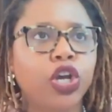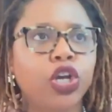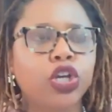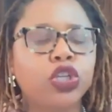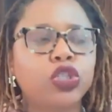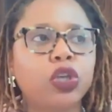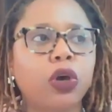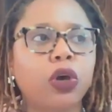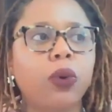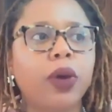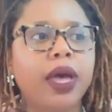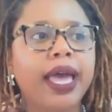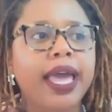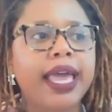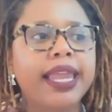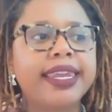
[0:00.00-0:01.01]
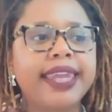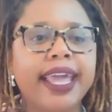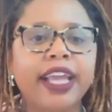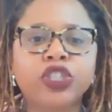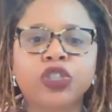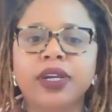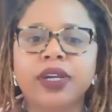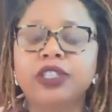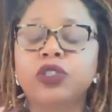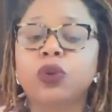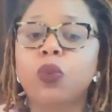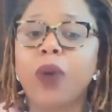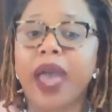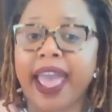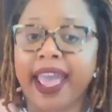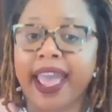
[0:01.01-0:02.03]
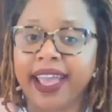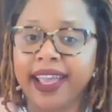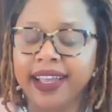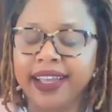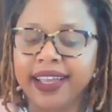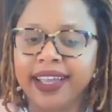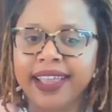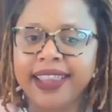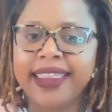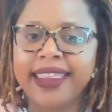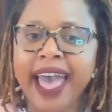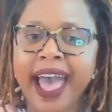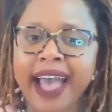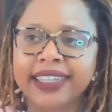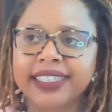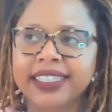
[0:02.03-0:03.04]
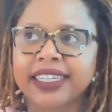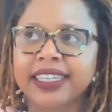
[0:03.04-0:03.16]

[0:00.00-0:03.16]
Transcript: So nature is a way that,